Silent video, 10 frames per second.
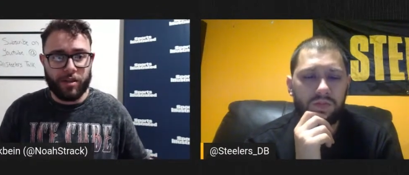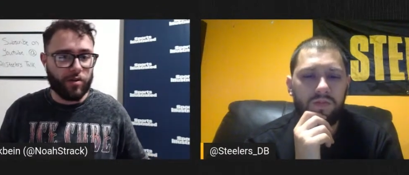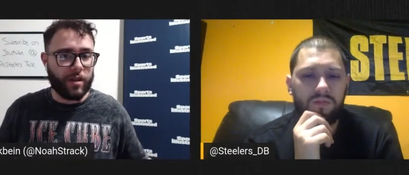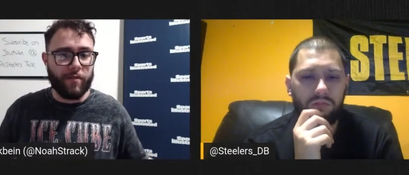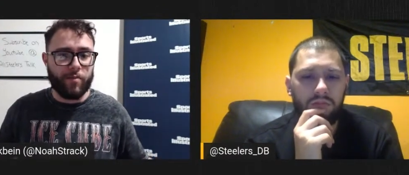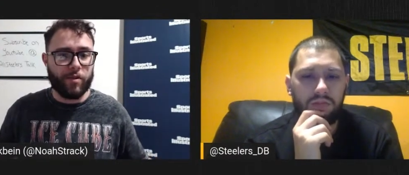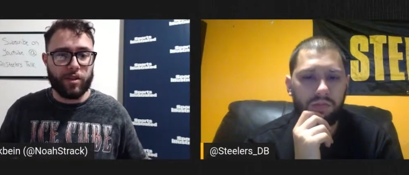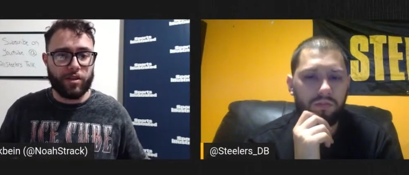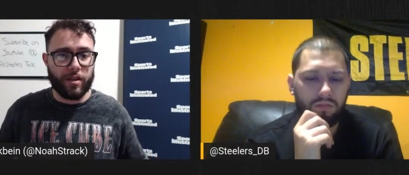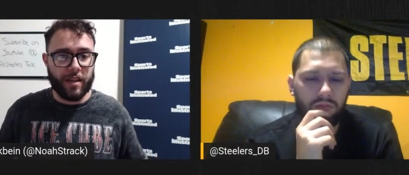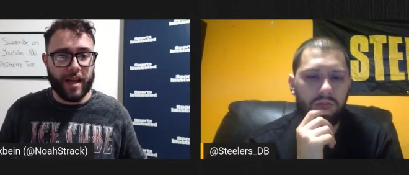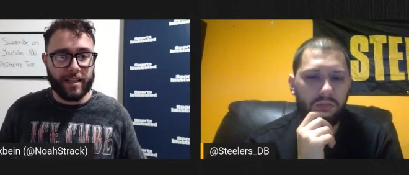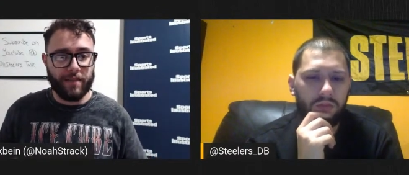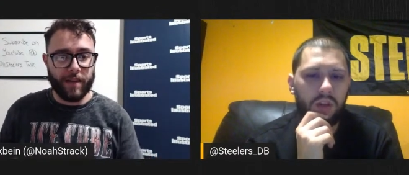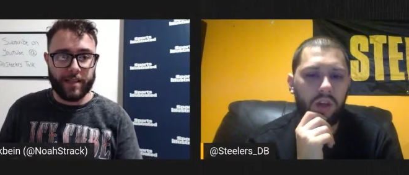Speaker 1: knows every position in that
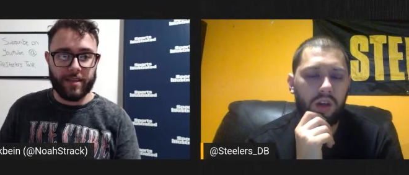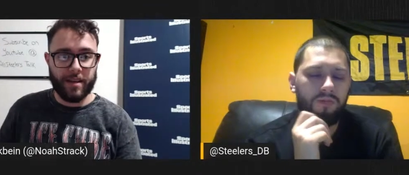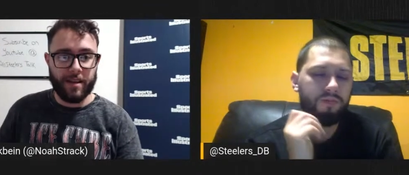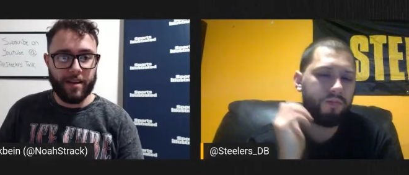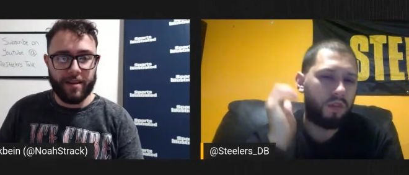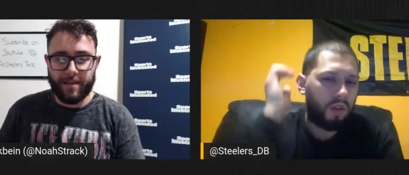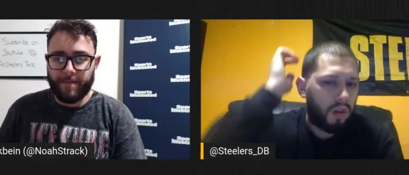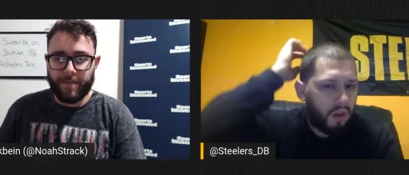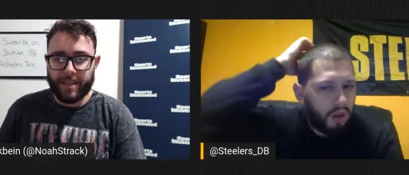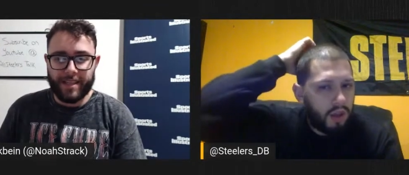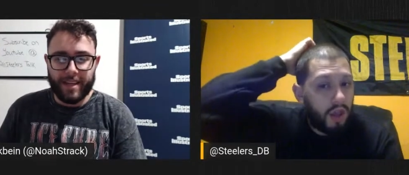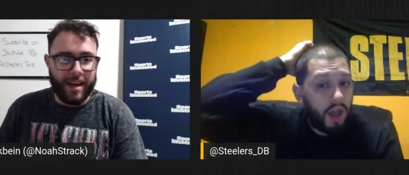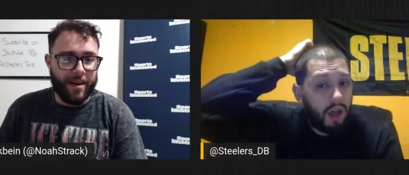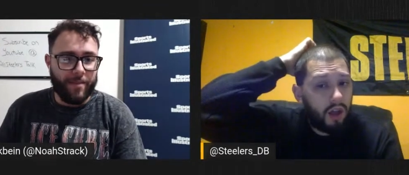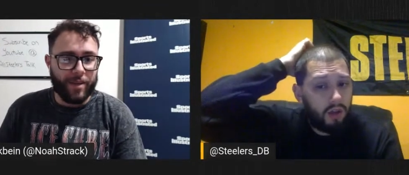defense. Yeah. It,
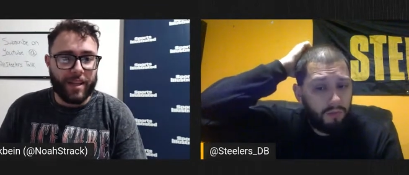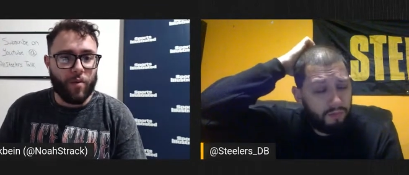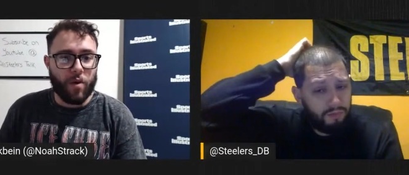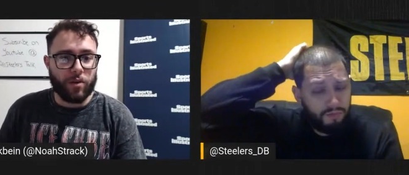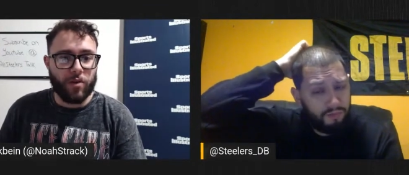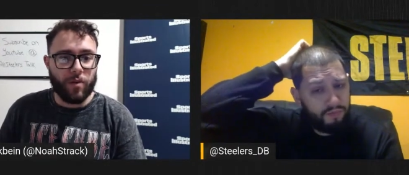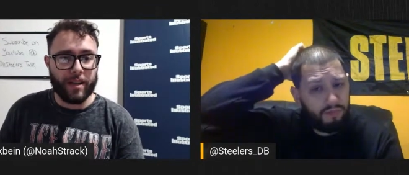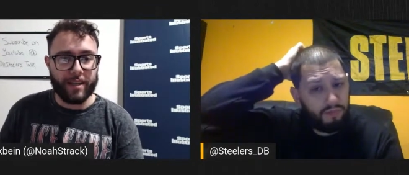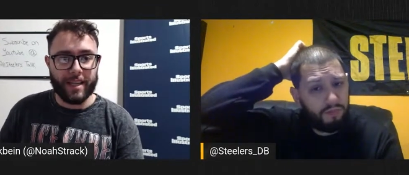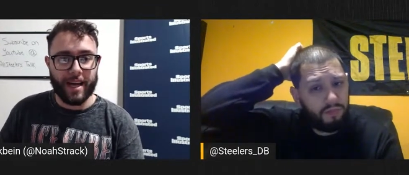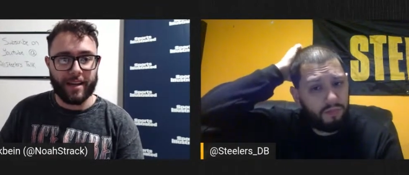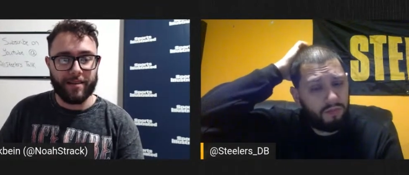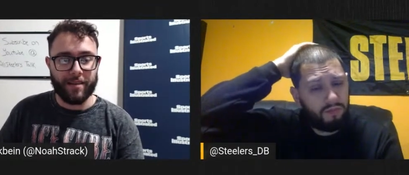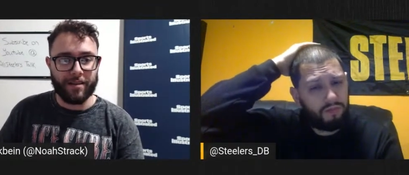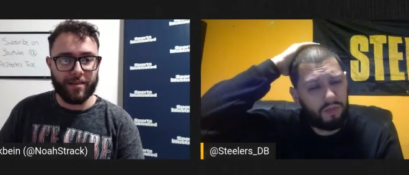yeah. but they won't do it. Is that
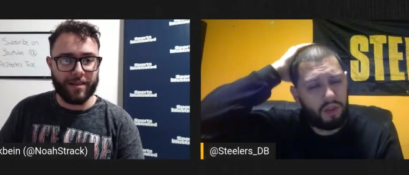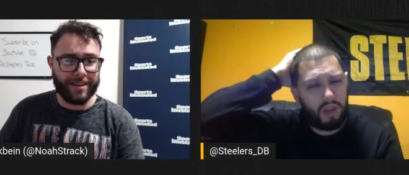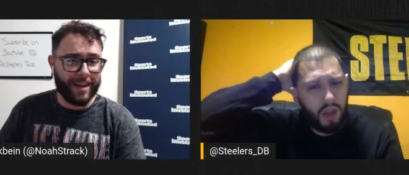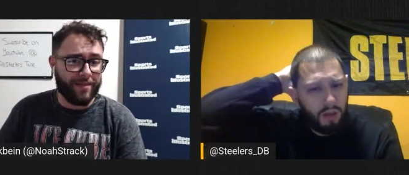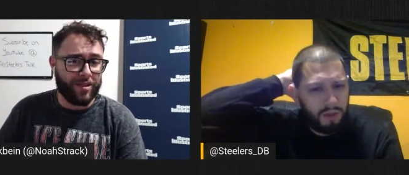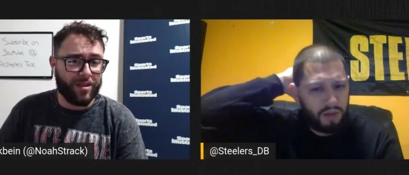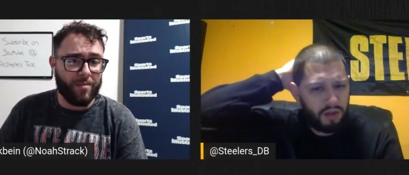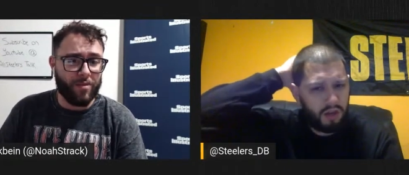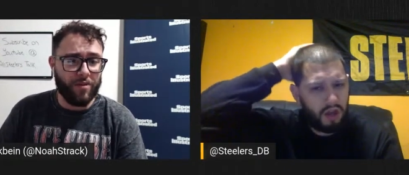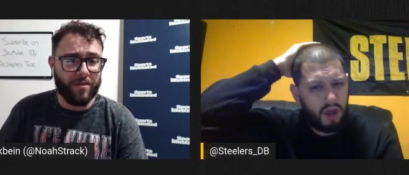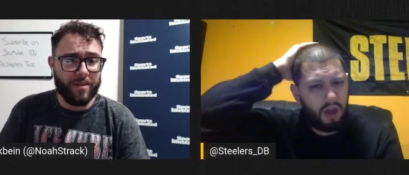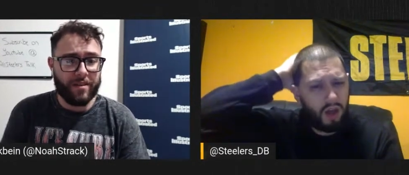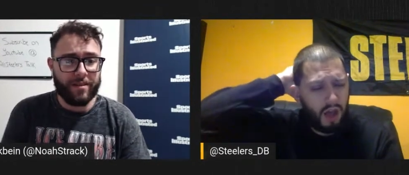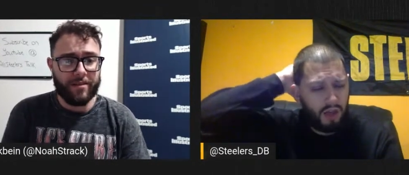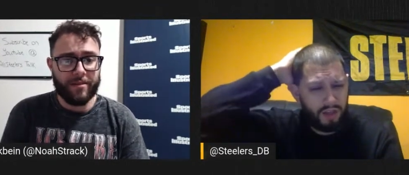yeah, I mean, move?
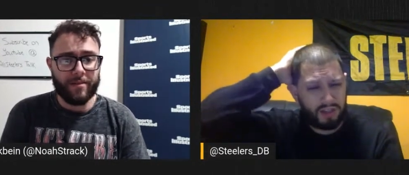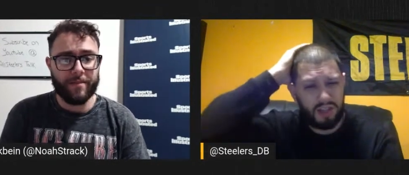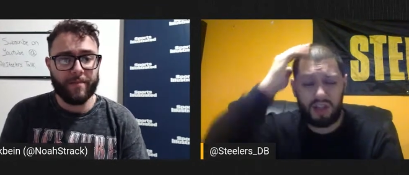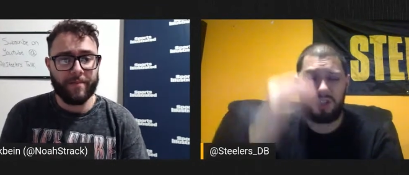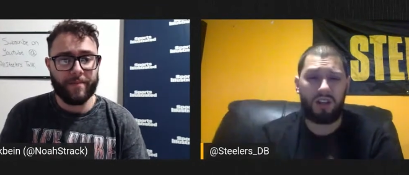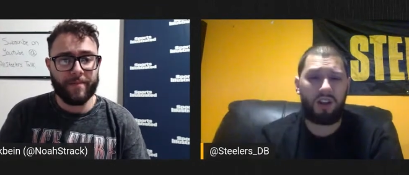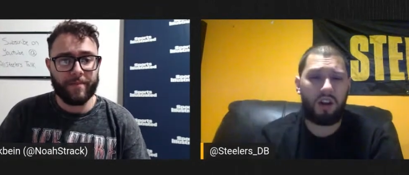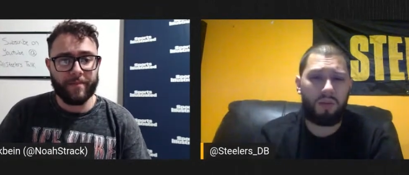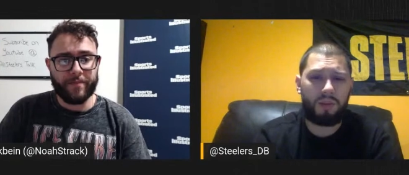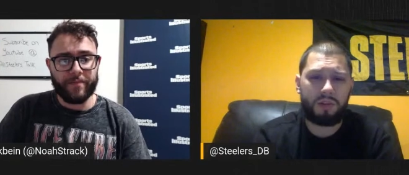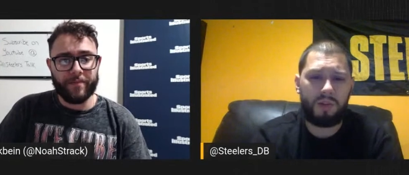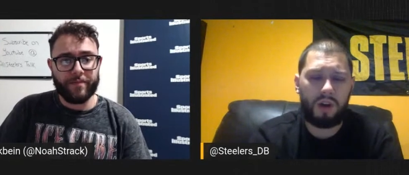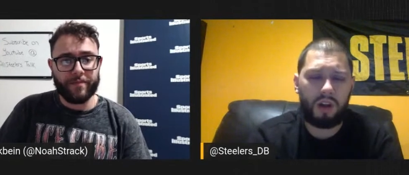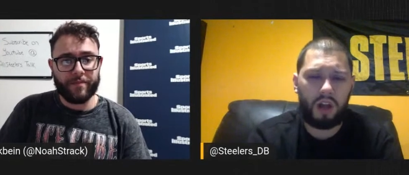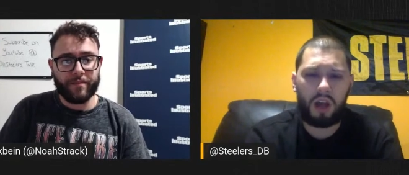
Speaker 2: I think Sutton's incredibly
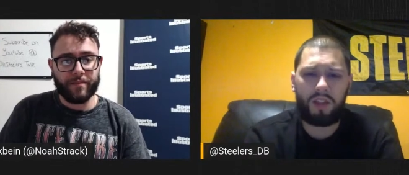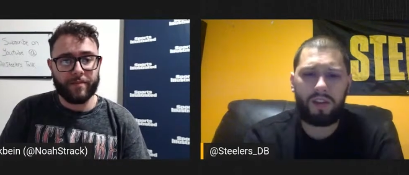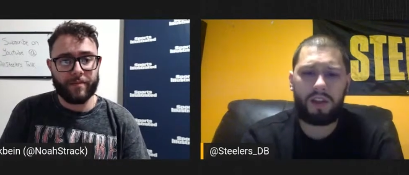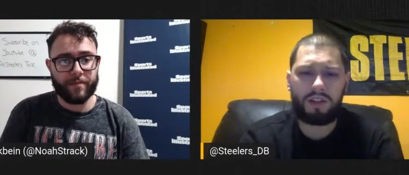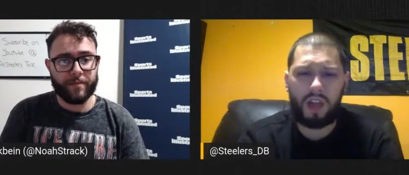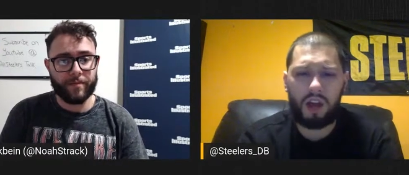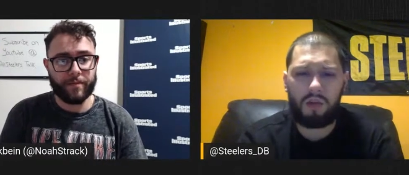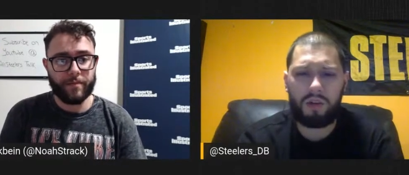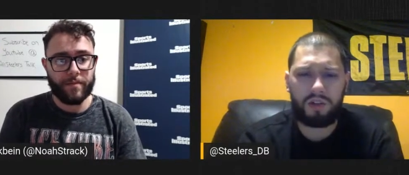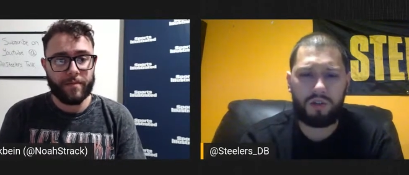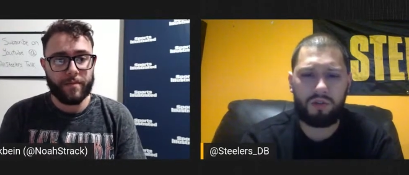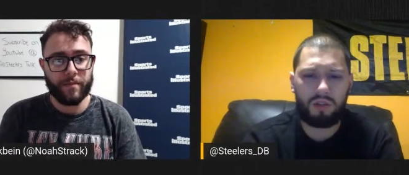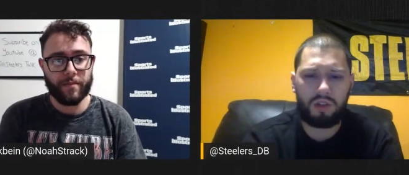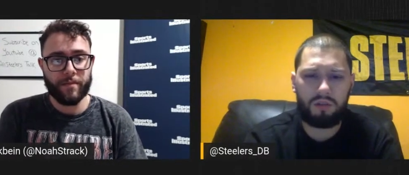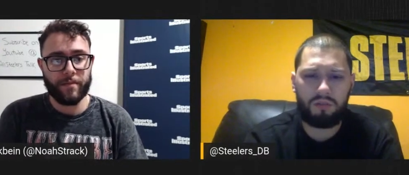smart. I, I, think that's kind of what drew
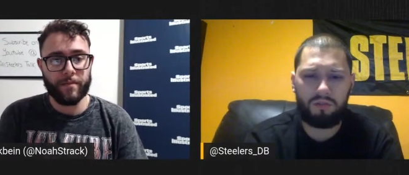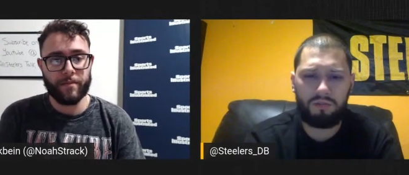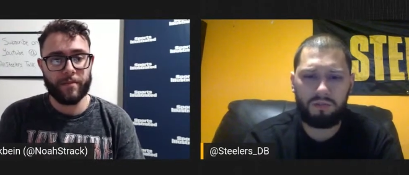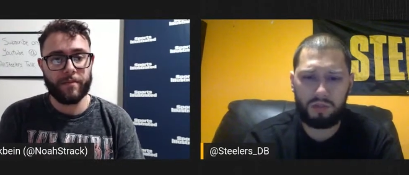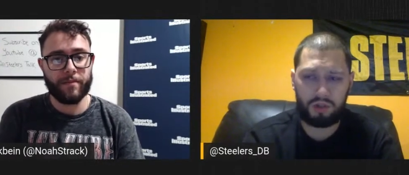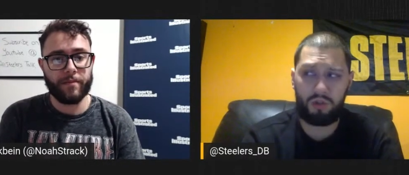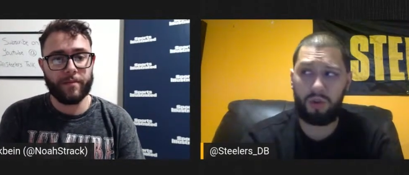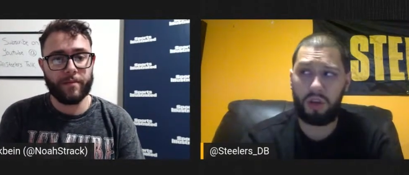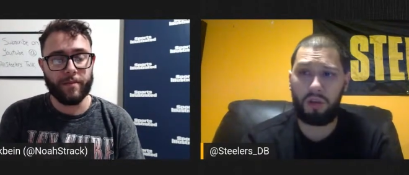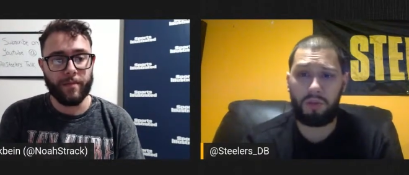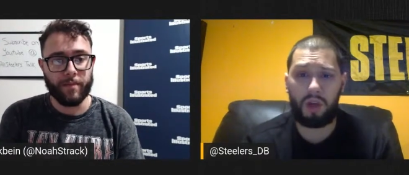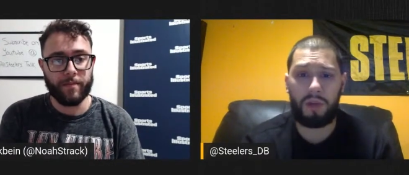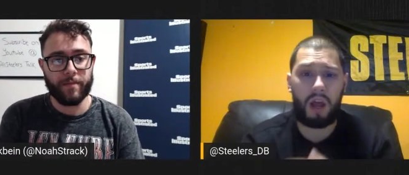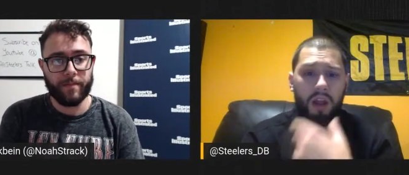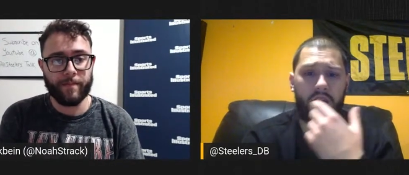them to him
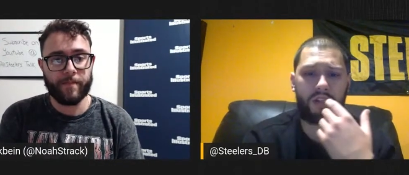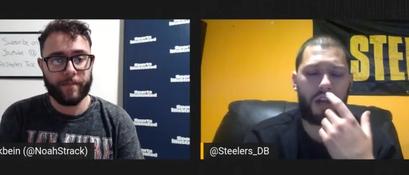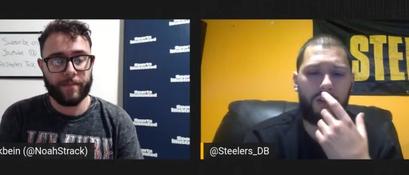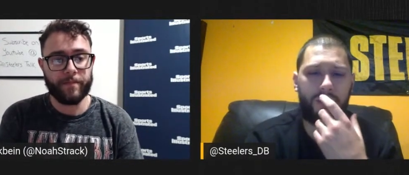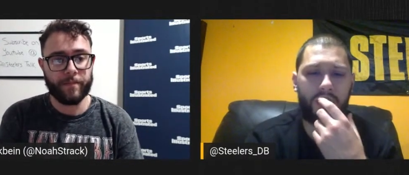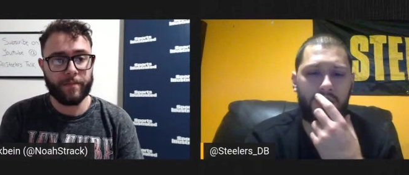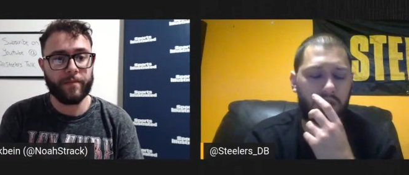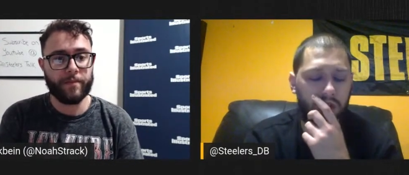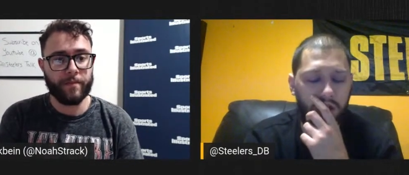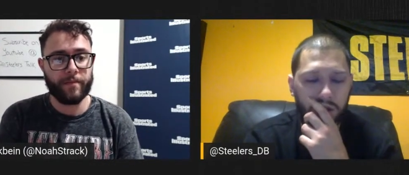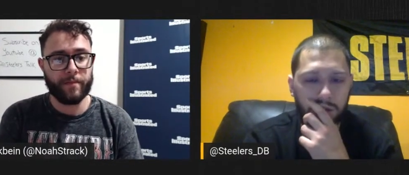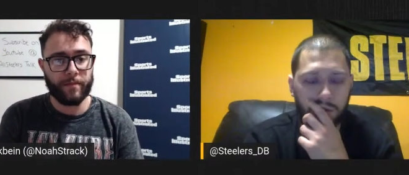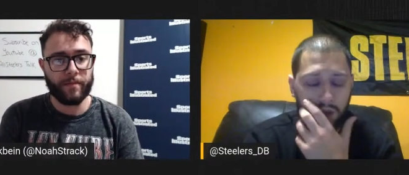coming out of the draft years ago.